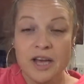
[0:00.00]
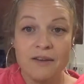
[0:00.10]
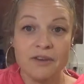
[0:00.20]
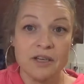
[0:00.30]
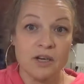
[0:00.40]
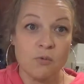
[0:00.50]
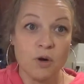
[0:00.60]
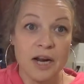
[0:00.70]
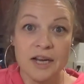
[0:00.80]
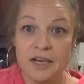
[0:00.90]
have it in a
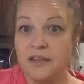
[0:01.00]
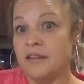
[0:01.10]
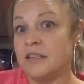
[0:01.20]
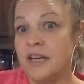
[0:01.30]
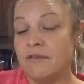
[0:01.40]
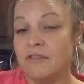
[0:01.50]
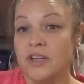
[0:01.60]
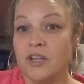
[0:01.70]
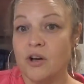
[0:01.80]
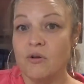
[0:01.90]
What I Eat in a Day
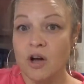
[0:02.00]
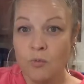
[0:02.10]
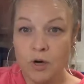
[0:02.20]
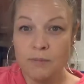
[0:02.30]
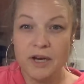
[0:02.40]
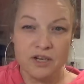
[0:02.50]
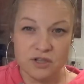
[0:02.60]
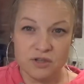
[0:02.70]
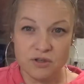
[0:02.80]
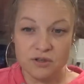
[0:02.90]
video on one of my
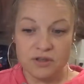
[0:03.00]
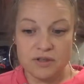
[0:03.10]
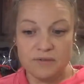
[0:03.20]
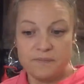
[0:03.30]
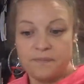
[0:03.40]
desserts.